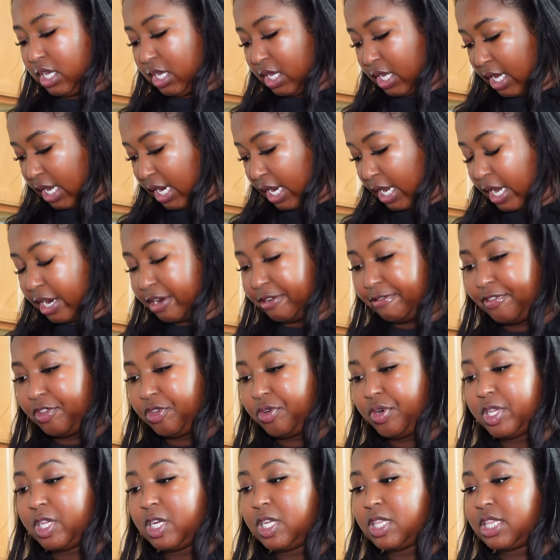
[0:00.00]
Yeah, I got a
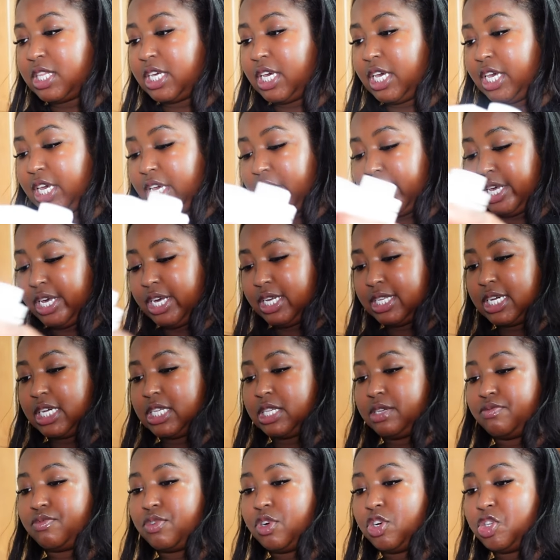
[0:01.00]
few other things. Got
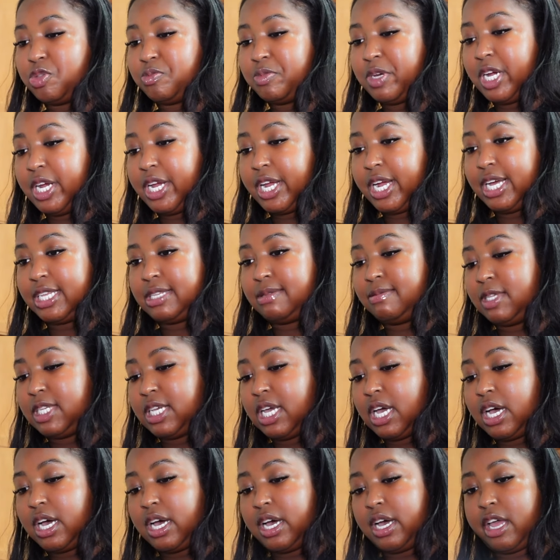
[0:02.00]
some rosemary, got some
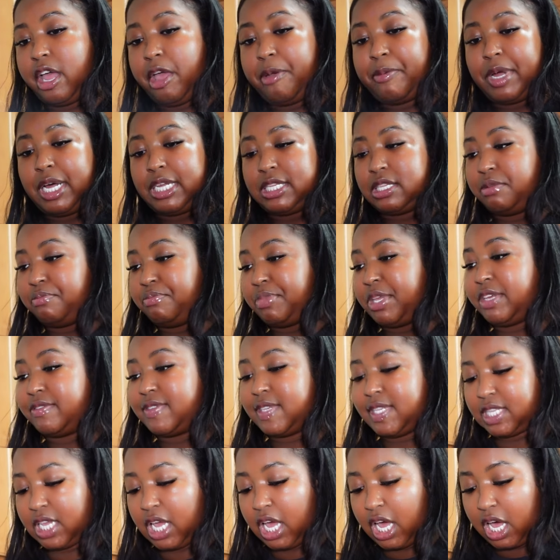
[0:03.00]
thyme, got some beef
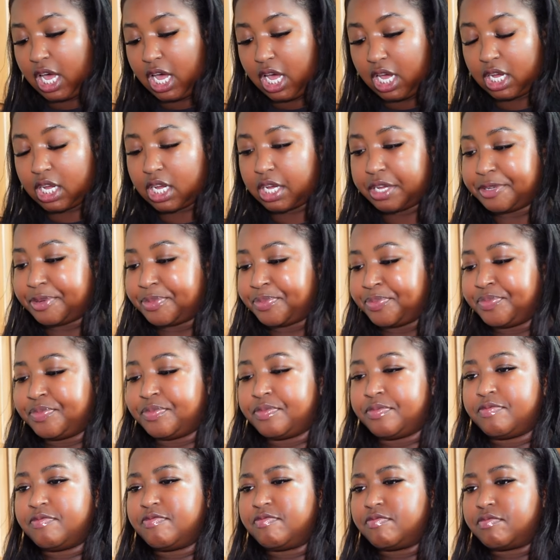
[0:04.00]
stock
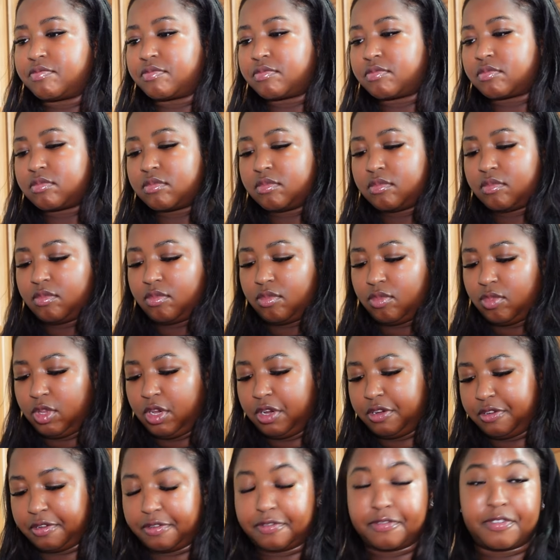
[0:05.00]

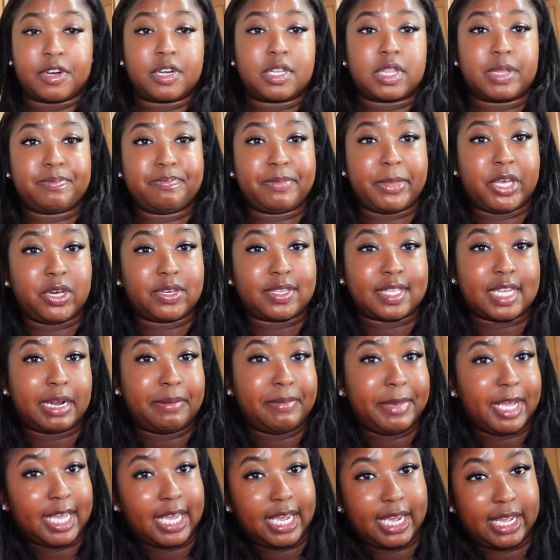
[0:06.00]
for meals that I'm
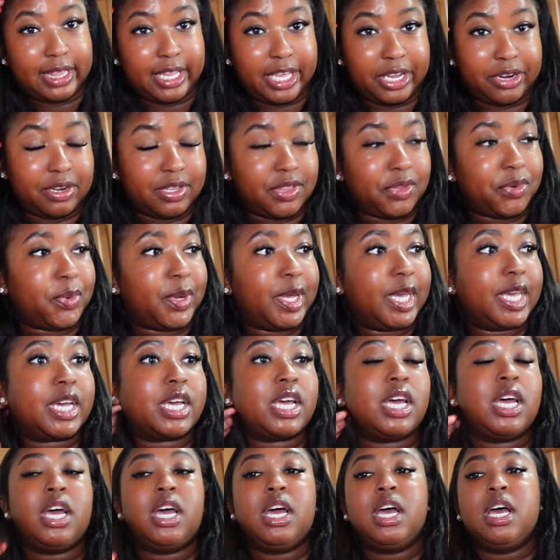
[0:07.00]
making later in the week.
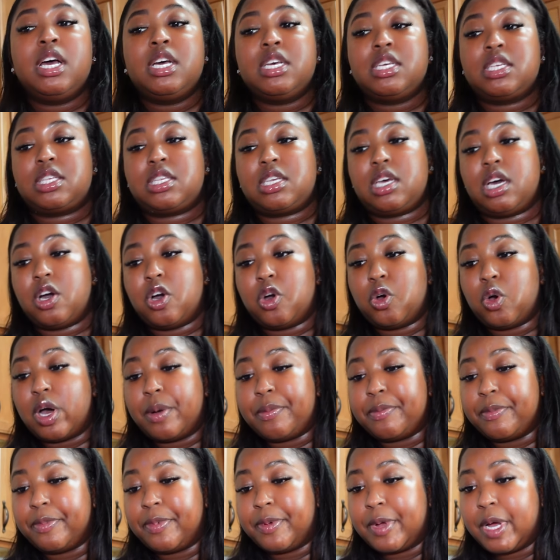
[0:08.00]
So
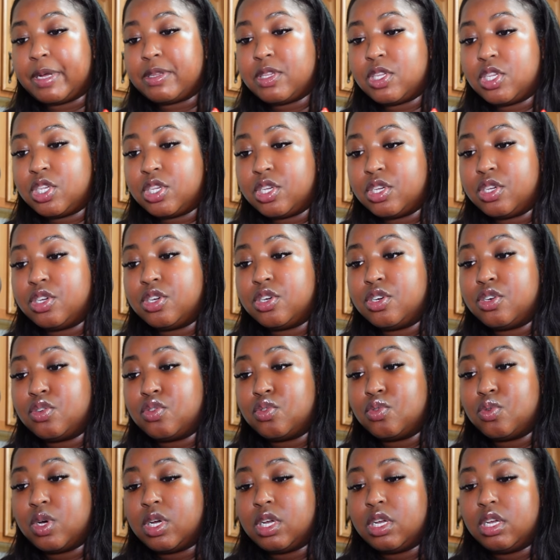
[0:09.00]
I'm about
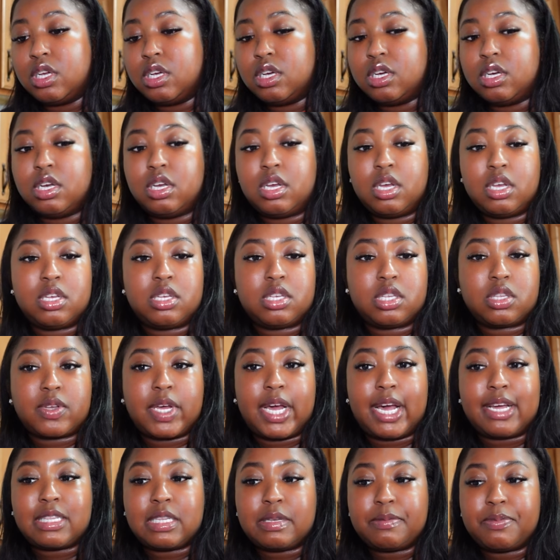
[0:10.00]
to, so I
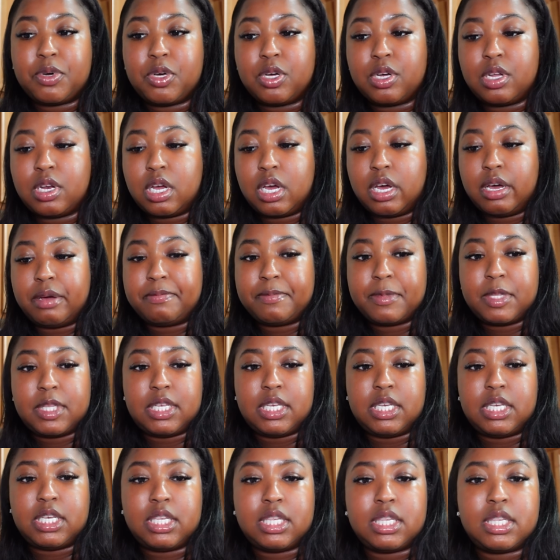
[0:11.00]
have to put up
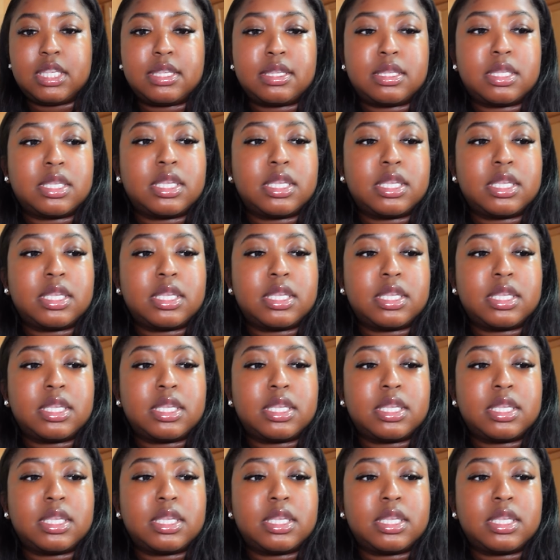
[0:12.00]
these